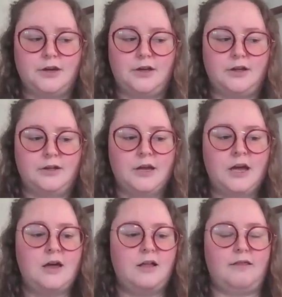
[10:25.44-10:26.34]
the
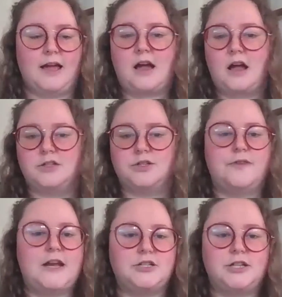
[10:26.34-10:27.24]
like
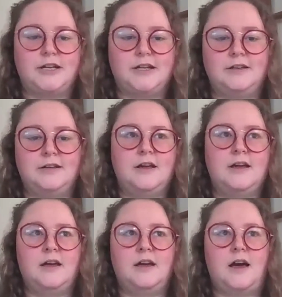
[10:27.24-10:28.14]
conservation,
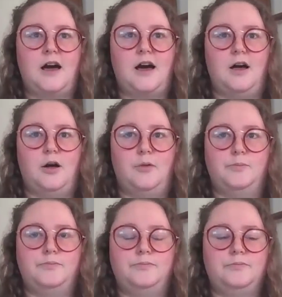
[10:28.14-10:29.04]

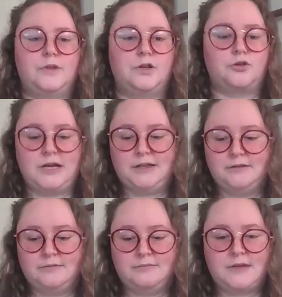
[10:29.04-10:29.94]
um,
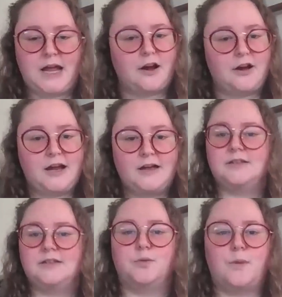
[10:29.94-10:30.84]
green
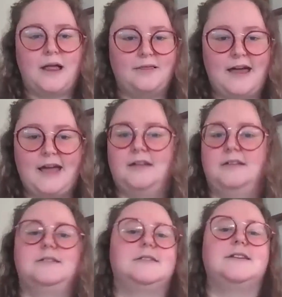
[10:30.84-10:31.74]
areas, the
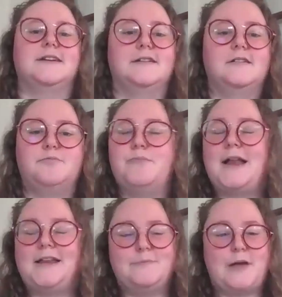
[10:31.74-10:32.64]
wetlands, the
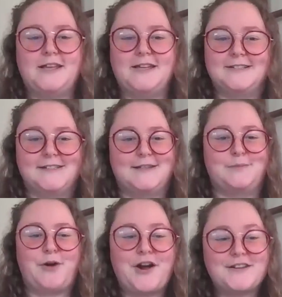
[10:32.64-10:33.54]
many
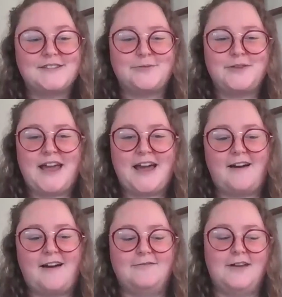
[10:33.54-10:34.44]
existing parks that we
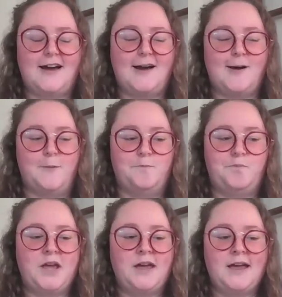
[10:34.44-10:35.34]
have,
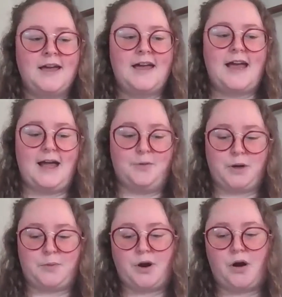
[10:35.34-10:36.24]
and
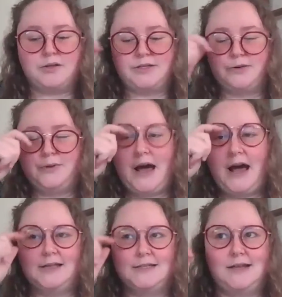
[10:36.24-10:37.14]
where we're also
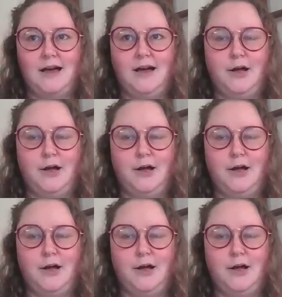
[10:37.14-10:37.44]
not,